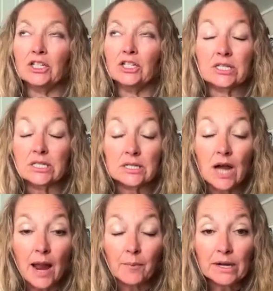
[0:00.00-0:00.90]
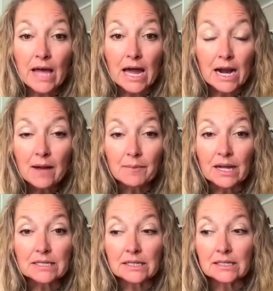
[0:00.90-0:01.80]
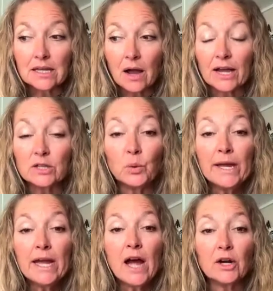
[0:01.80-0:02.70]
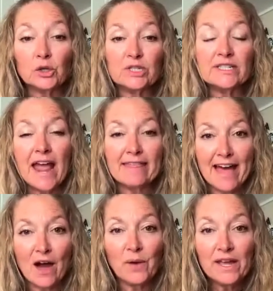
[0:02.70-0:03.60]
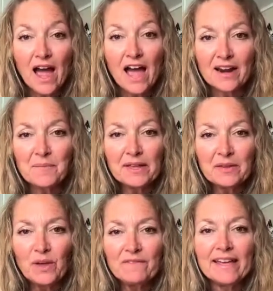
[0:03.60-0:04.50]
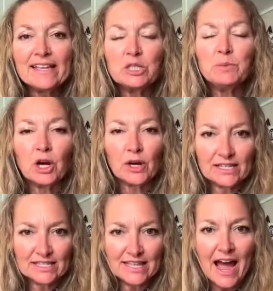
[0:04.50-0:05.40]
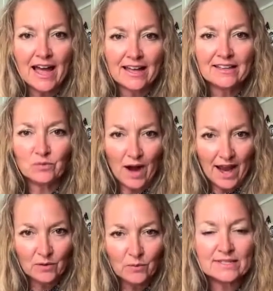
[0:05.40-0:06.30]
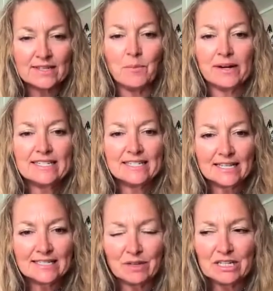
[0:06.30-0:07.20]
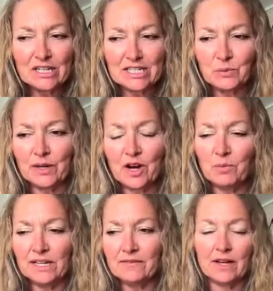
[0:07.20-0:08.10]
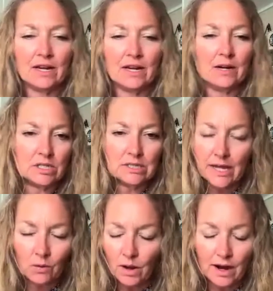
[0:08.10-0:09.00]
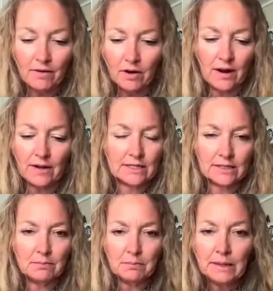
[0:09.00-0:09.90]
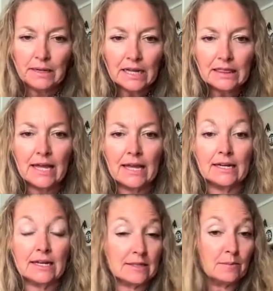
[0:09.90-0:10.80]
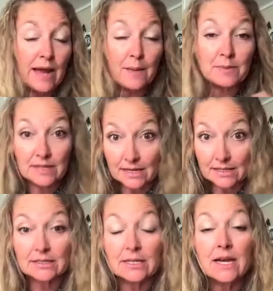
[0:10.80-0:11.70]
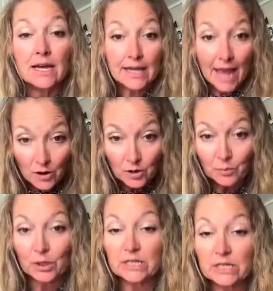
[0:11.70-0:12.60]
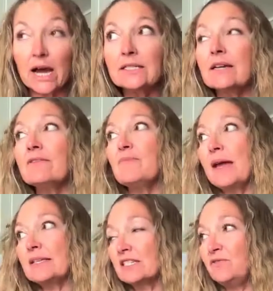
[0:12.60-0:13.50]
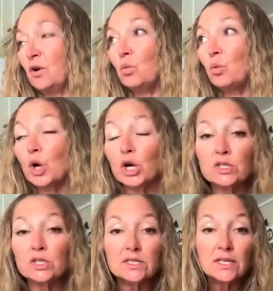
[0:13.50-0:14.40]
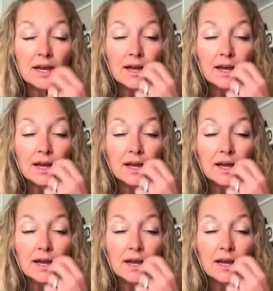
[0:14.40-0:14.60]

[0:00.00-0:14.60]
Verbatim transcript: just I bring that up because it because we understand that. We I, I mean, we've experienced that, right? When somebody yeah. says something to us and we don't believe it and we just like whatever. It doesn't mean anything and it sometimes is counterproductive, makes us feel worse.